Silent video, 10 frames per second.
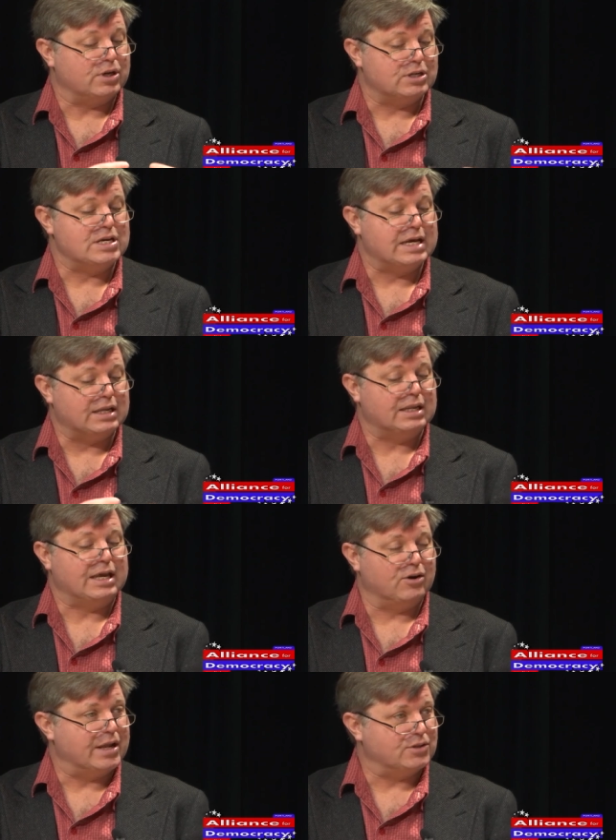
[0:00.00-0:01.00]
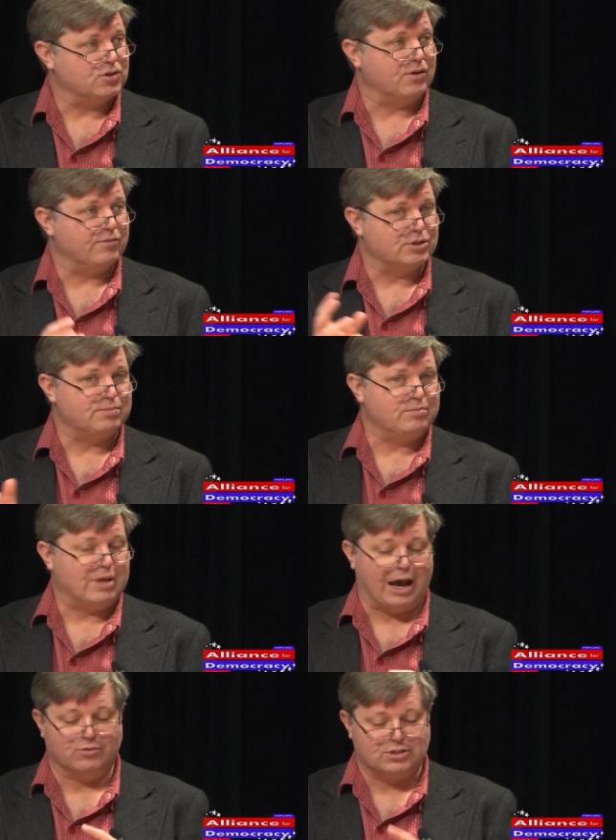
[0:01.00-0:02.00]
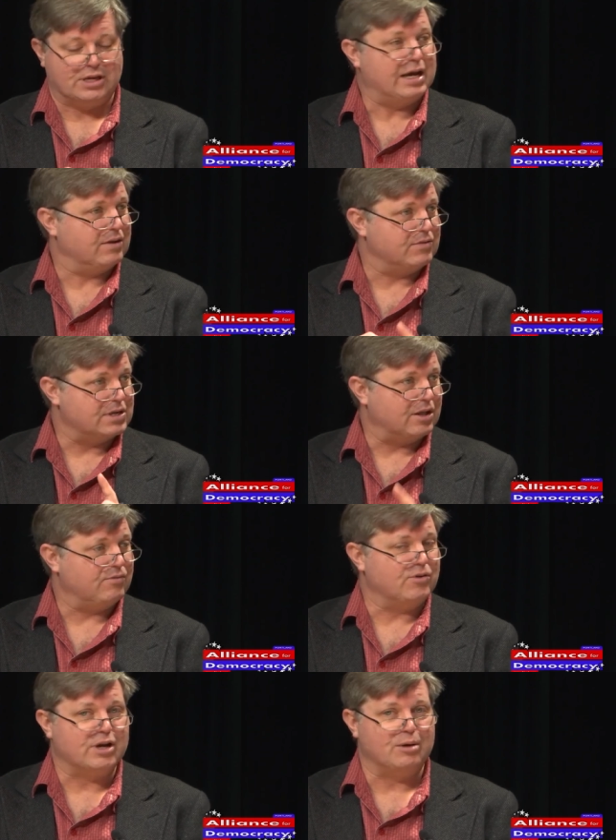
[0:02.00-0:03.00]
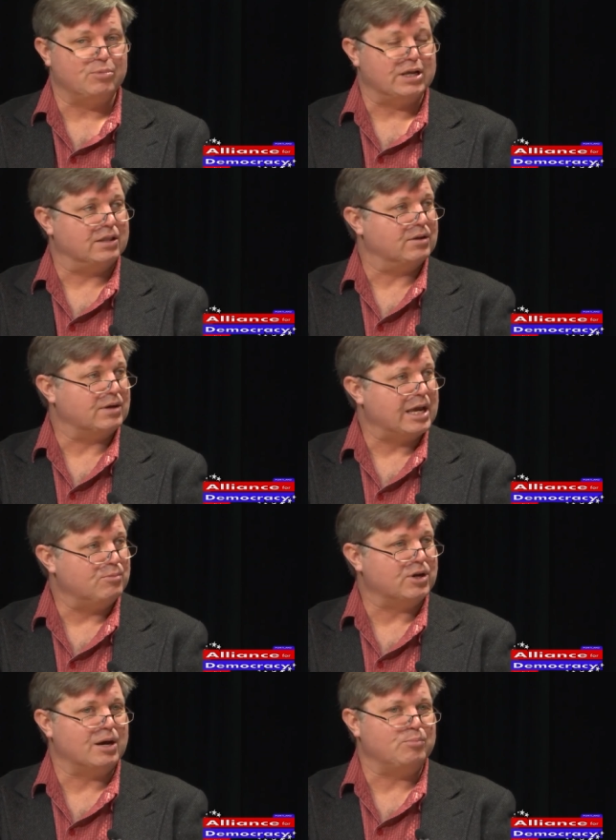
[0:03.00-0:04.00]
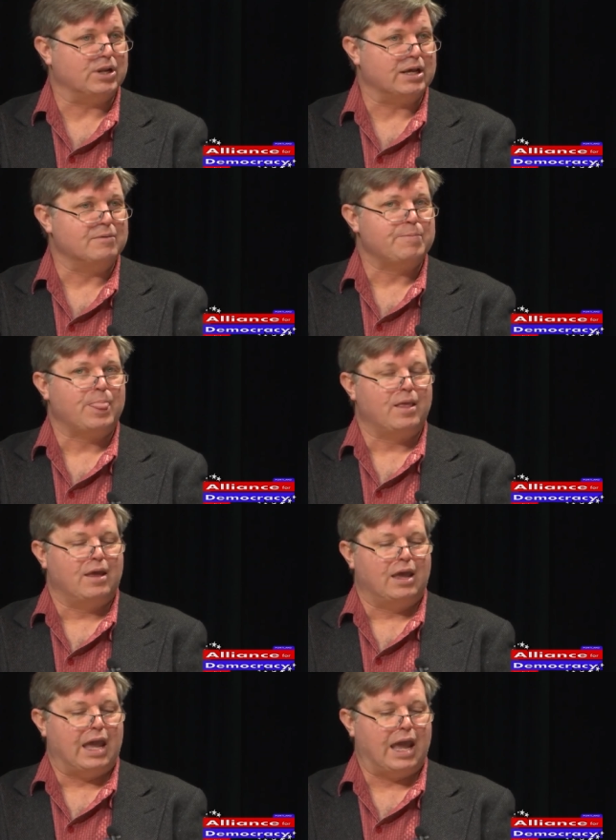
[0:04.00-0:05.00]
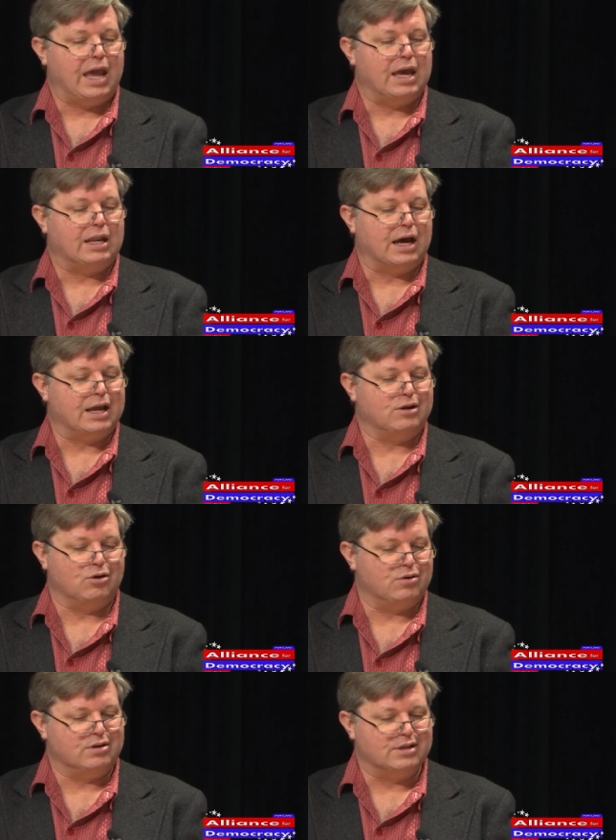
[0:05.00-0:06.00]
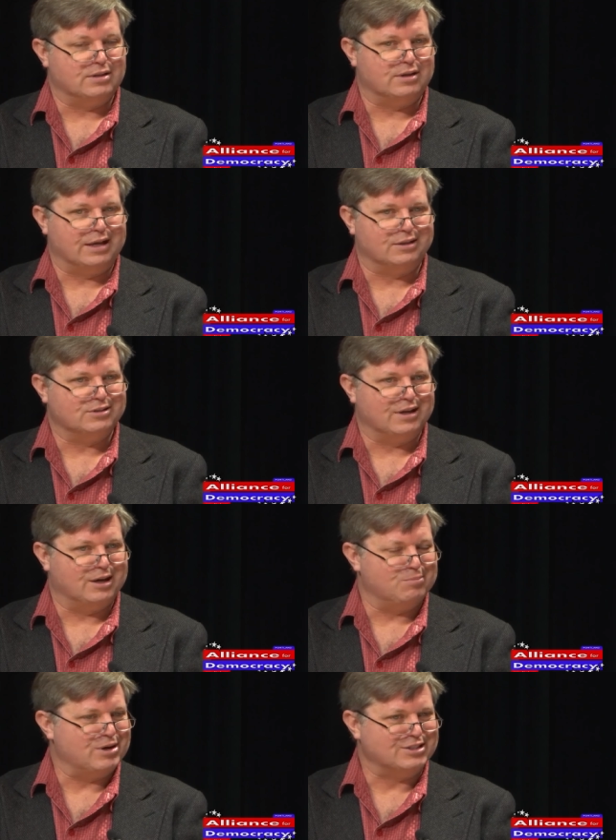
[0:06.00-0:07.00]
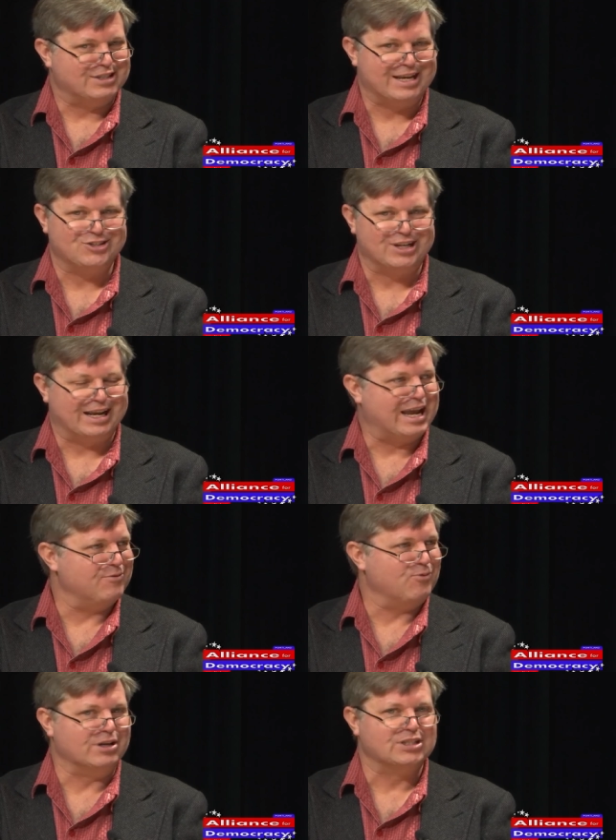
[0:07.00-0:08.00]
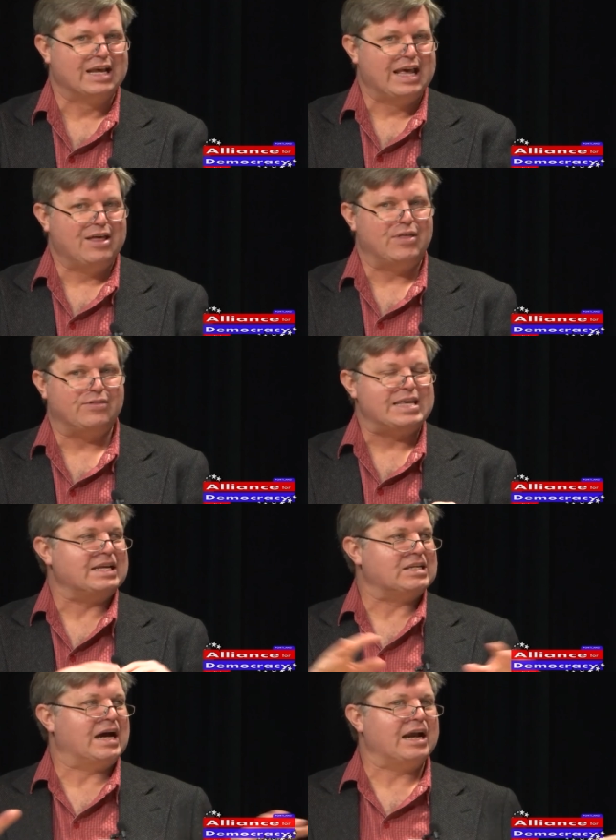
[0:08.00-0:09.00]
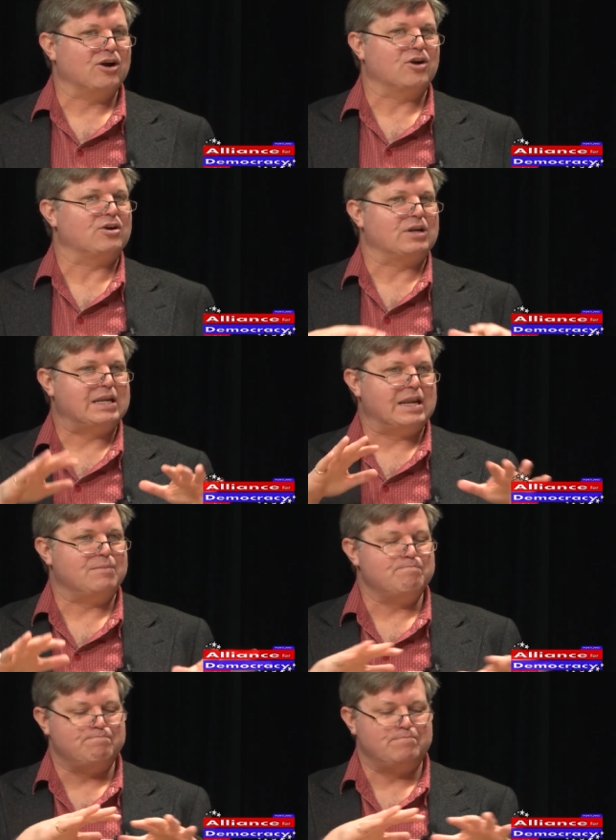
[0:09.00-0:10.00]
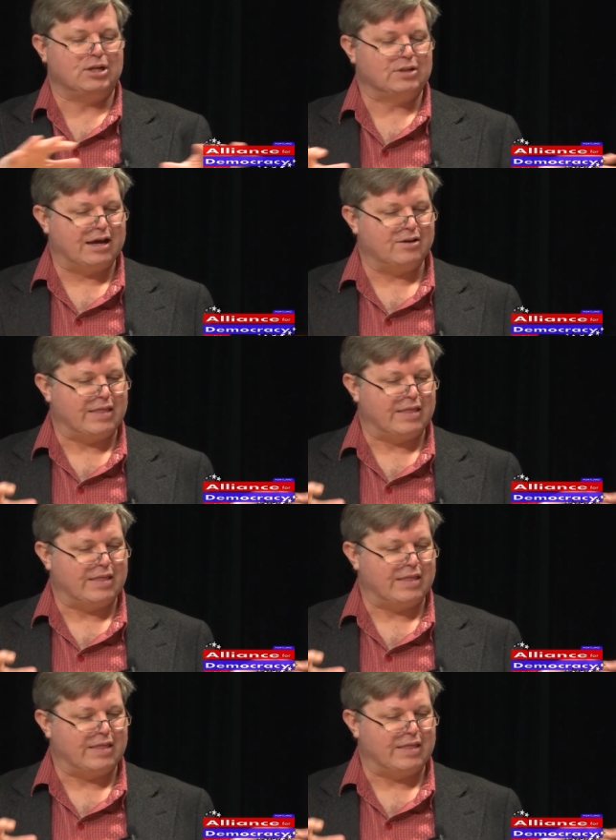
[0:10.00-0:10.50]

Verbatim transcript: could get internet service outside of the telephone company and the cable company. And I noted in, in a presentation I gave once that the entire build out